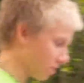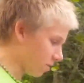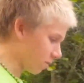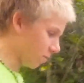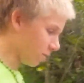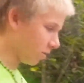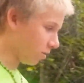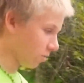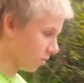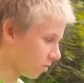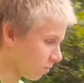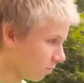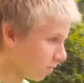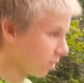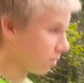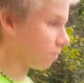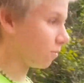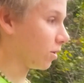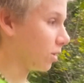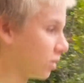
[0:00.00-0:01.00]
We don't know what
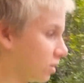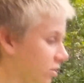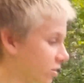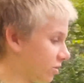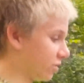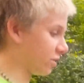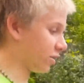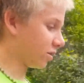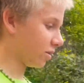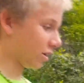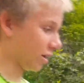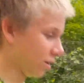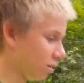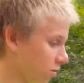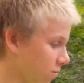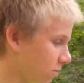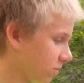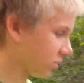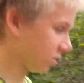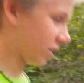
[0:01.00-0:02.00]
it was. I know
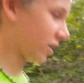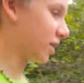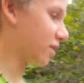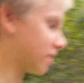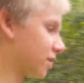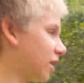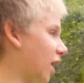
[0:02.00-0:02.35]
it wasn't like a